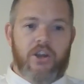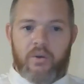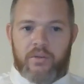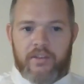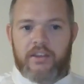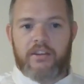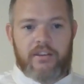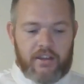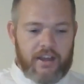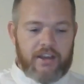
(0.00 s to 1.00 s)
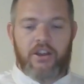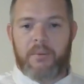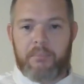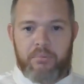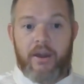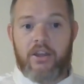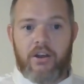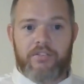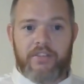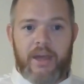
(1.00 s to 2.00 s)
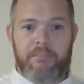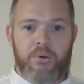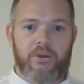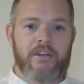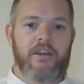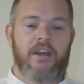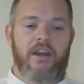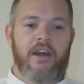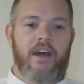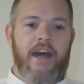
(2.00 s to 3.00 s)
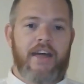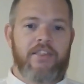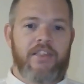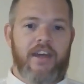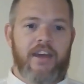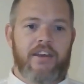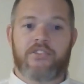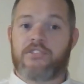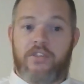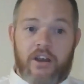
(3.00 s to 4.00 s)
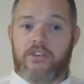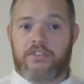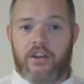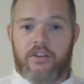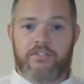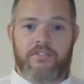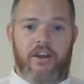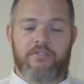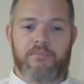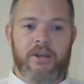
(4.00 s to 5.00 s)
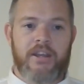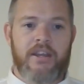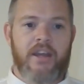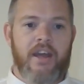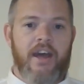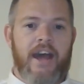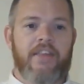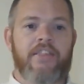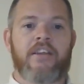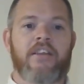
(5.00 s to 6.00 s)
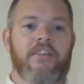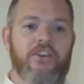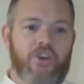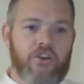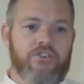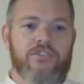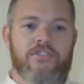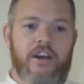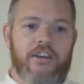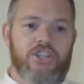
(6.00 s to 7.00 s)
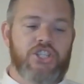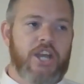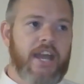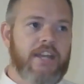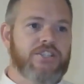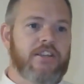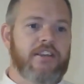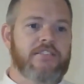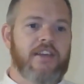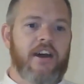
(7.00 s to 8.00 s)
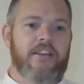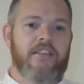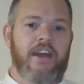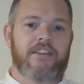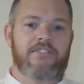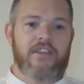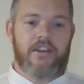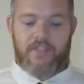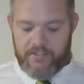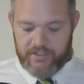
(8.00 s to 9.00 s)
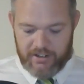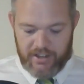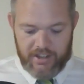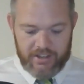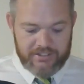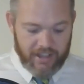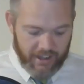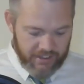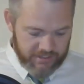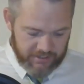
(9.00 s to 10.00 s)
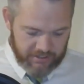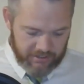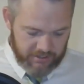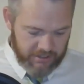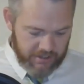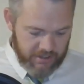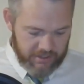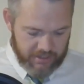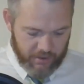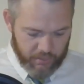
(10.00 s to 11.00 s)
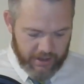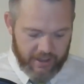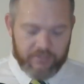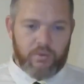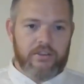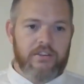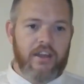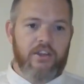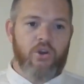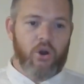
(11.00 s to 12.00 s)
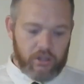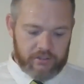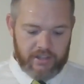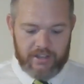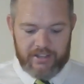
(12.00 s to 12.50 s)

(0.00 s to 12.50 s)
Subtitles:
they had a lot of break off at that point, and then so they lost a lot of money, and then the doctrine started to change, and they decided that instead of having tithing, they would have what they called